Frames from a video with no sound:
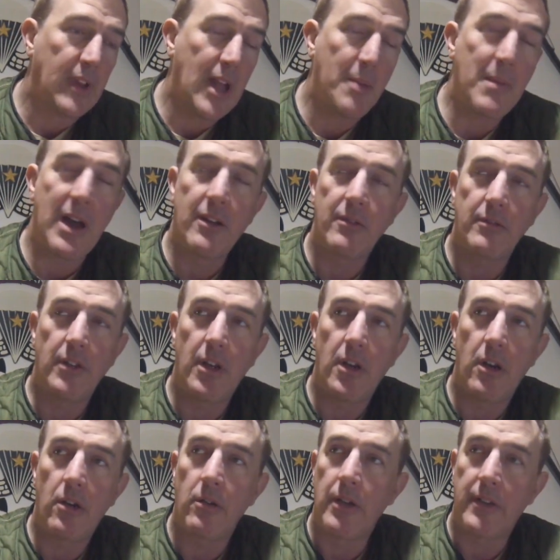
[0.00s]
I'm out, you
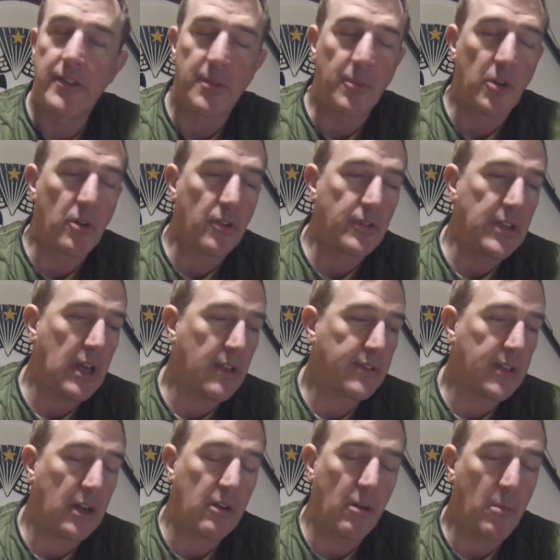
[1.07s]
know, at some girl's house.
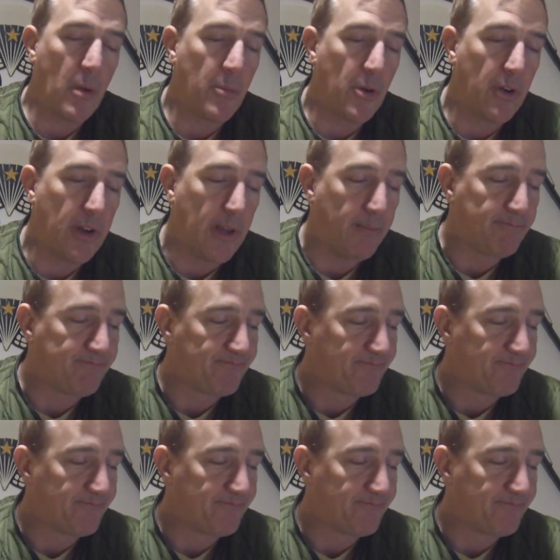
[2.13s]
I don't remember her name.